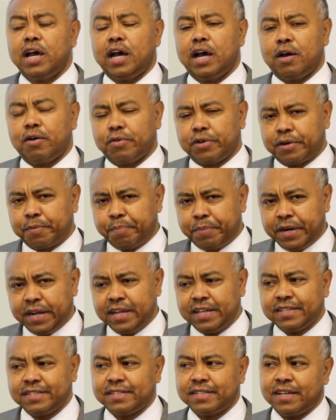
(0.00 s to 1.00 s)
our
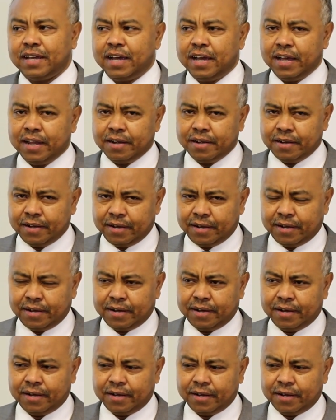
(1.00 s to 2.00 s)
prayers and
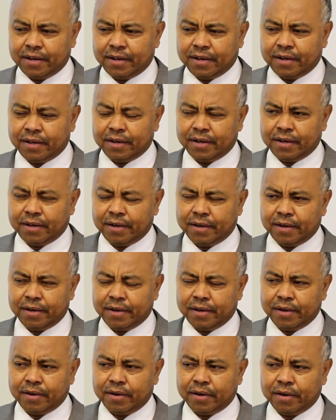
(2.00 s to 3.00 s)

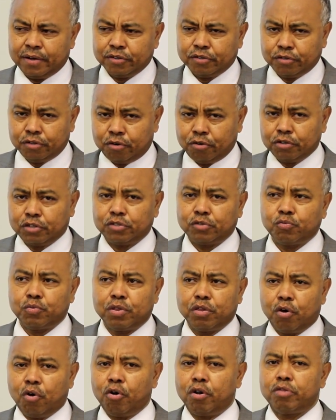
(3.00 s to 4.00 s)
thoughts
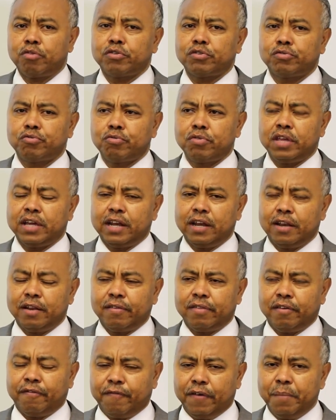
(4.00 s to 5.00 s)
with all those who they,
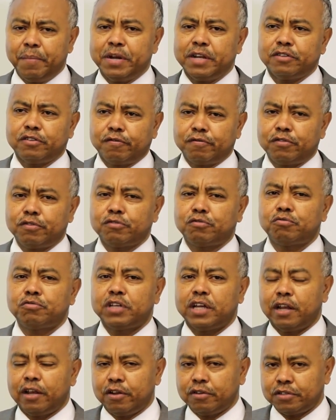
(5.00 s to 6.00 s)
the families of those who
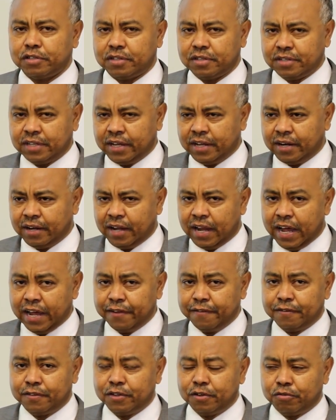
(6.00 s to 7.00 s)
they lost their
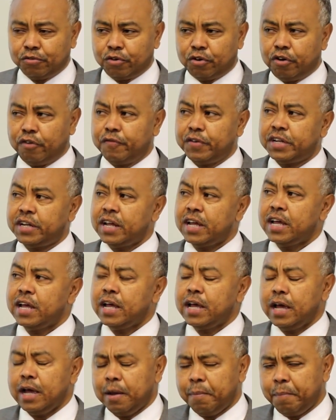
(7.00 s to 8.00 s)
lives due to COVID.
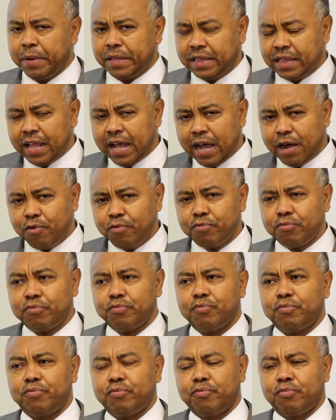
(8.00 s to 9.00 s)
But
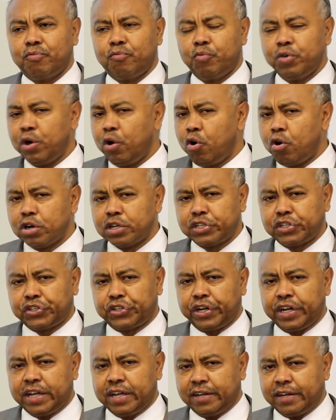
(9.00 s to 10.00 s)
now we all
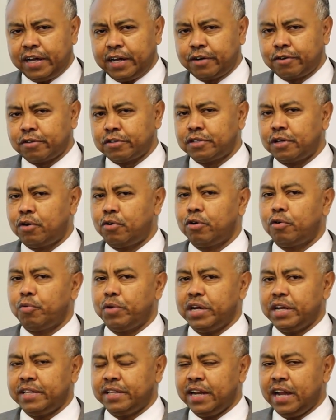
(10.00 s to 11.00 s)
struggled across the whole
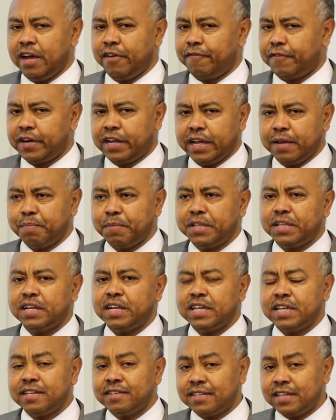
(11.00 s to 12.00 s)
world, in Africa, in
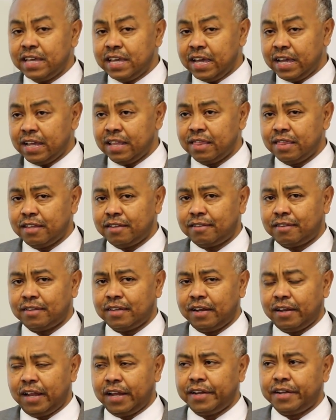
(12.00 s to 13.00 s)
Middle East, here in this,
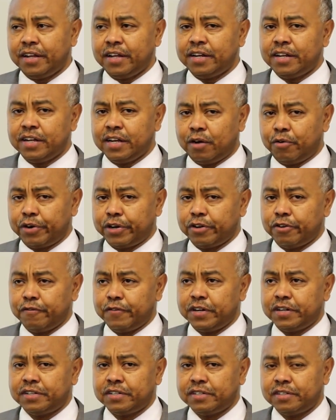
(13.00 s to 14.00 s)
in London, in our
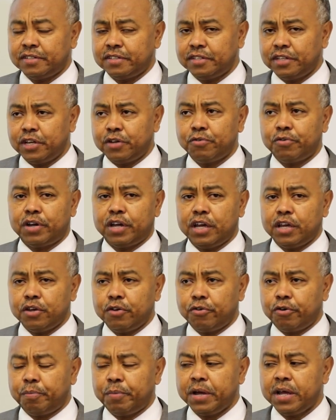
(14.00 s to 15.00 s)
universities, in the UK,
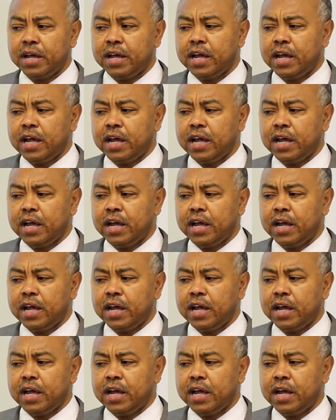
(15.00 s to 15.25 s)
Europe.